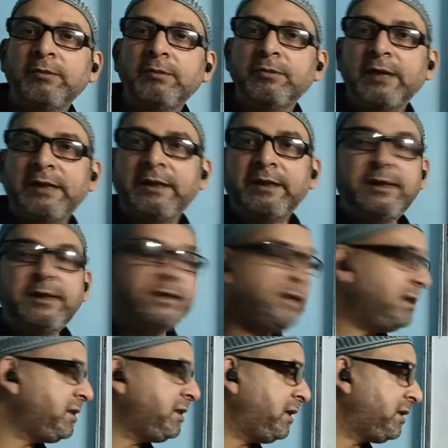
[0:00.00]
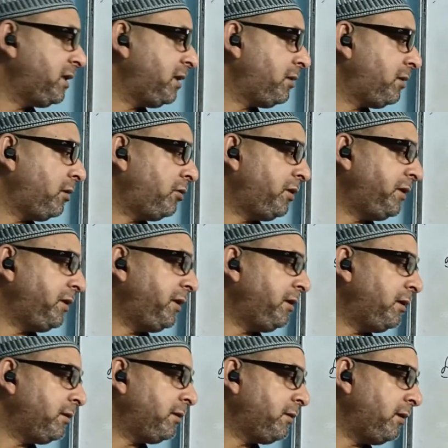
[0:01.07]
have to write degree Celsius here or
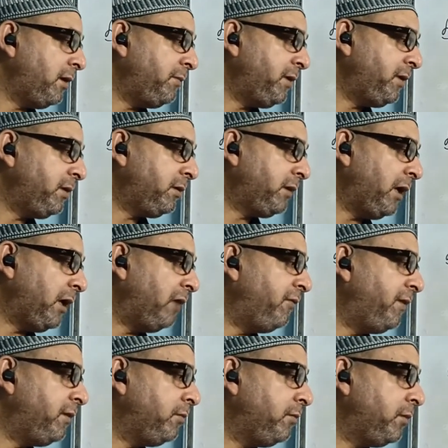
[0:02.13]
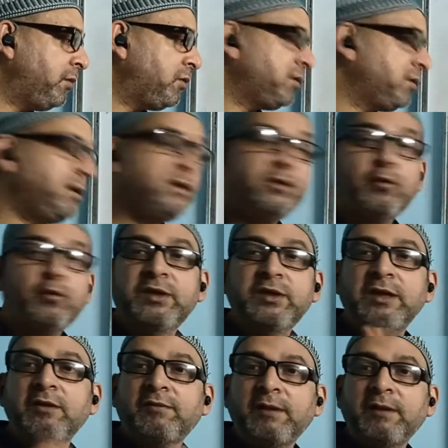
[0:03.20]
degree, Kelvin, because there is no
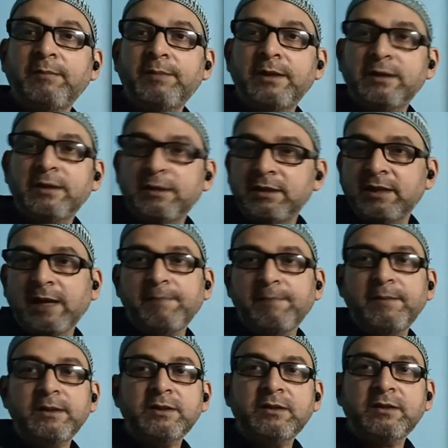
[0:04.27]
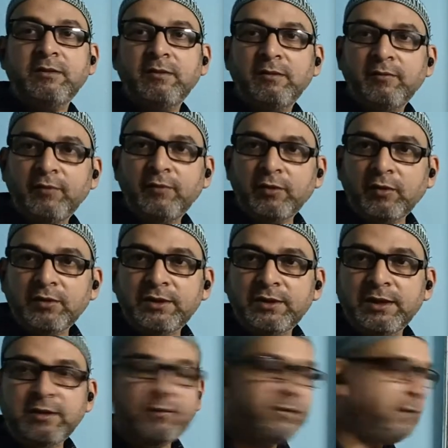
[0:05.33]
change of temperature. This happens without
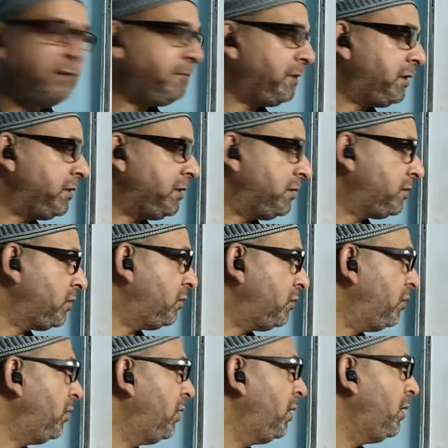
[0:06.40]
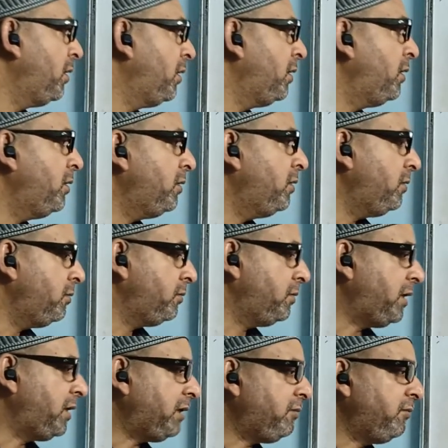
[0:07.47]
change of temperature. So
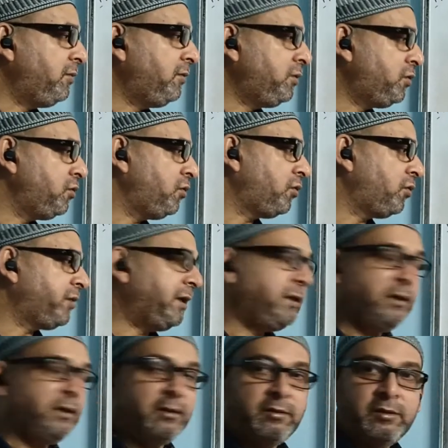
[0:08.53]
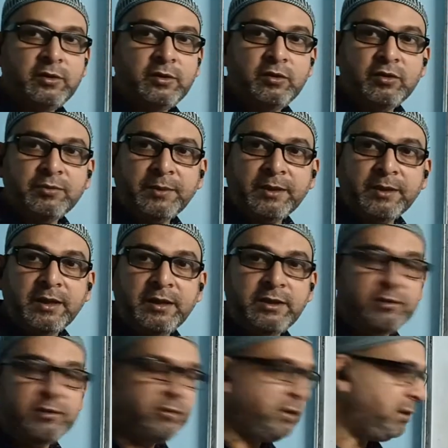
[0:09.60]
that you should not write here. Joules per
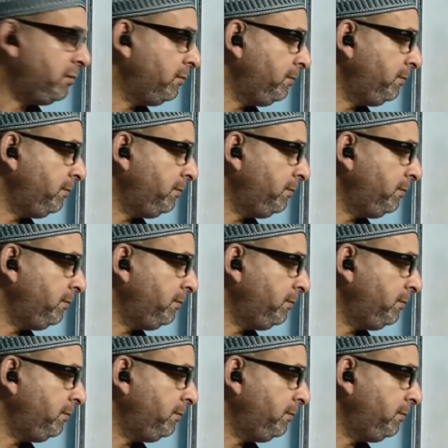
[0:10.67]
kg only.